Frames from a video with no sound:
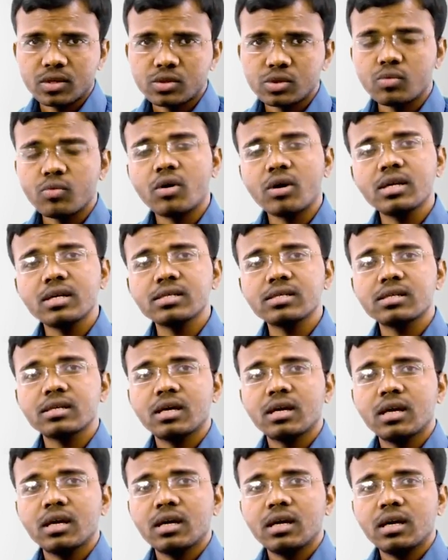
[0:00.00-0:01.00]
So what is
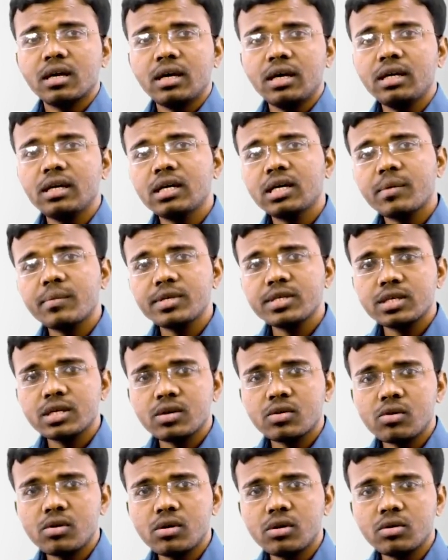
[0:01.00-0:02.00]
income is
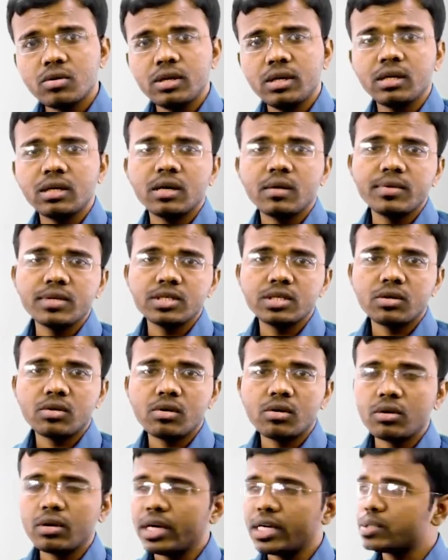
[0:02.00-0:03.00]
equal to income is
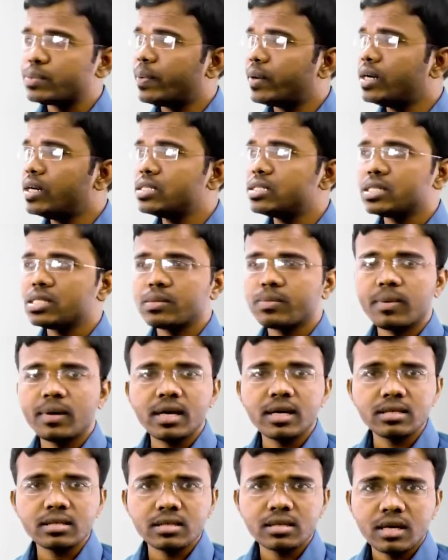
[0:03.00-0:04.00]
equal to expenditures
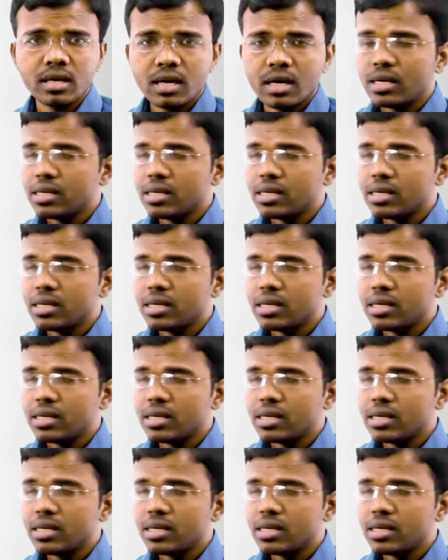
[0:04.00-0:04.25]
plus